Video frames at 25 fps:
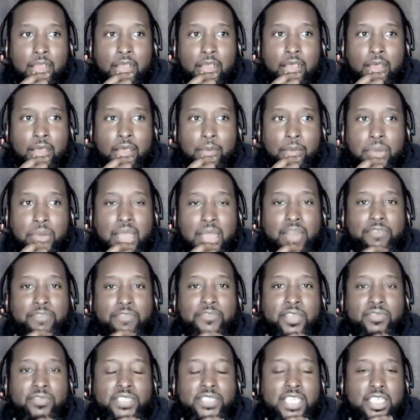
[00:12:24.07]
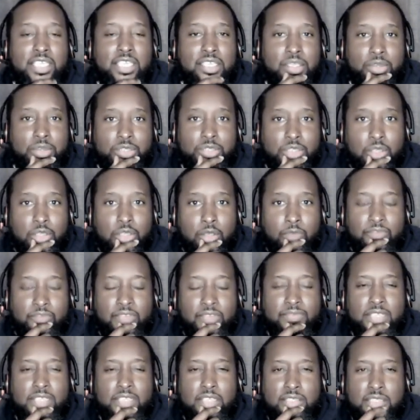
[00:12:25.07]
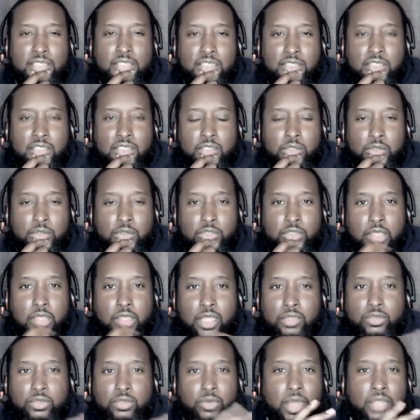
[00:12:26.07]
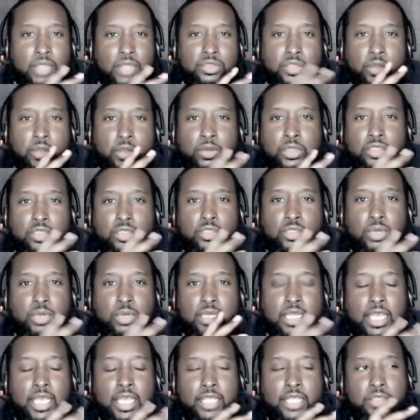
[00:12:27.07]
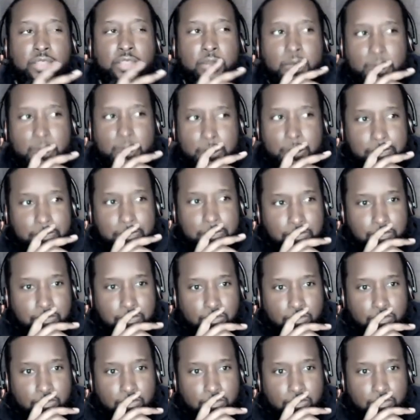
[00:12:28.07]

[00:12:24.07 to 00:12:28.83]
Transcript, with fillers: uh, probably fifteen years ago, fifteen, sixteen years ago. I was around thirty, twenty-nine, thirty.